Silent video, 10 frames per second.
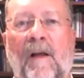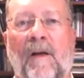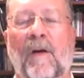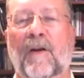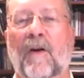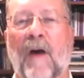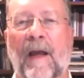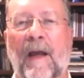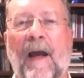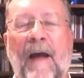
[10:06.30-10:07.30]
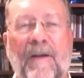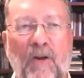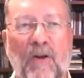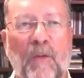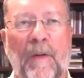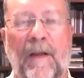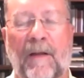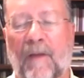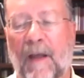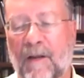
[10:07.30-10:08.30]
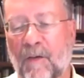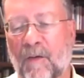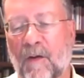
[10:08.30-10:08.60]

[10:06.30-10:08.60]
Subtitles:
But, I do believe, like you,